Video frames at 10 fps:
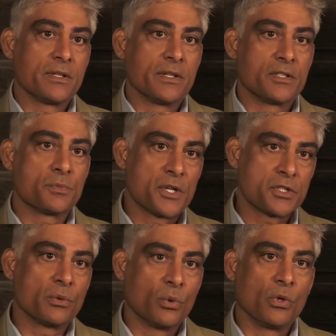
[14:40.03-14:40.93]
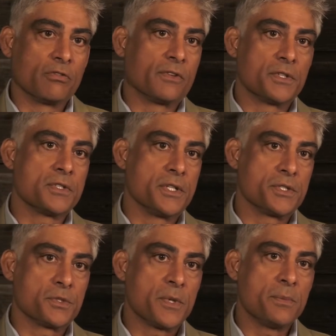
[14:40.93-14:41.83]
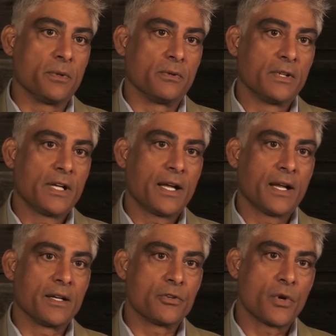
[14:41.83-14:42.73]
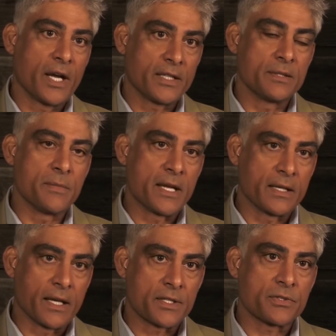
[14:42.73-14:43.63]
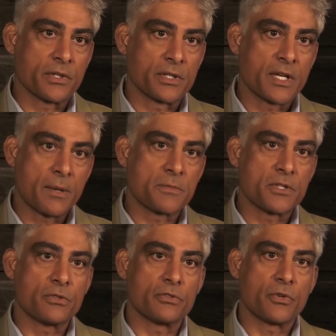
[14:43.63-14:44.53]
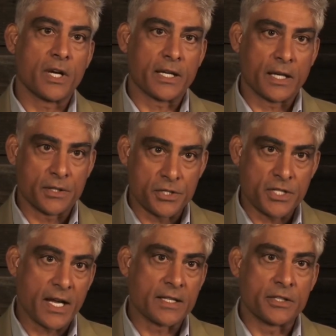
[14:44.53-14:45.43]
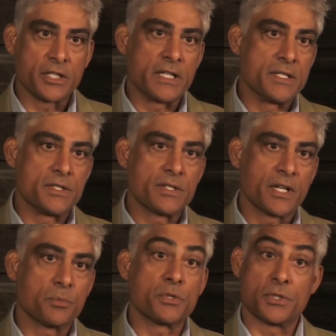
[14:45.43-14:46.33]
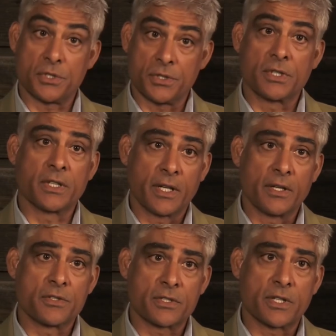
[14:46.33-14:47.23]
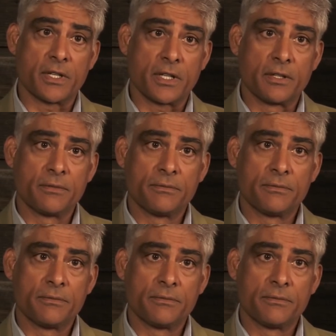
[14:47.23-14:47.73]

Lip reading: the special role of First Nations people, and trying to make an extra attempt to try and understand their needs and positions in Canadian society.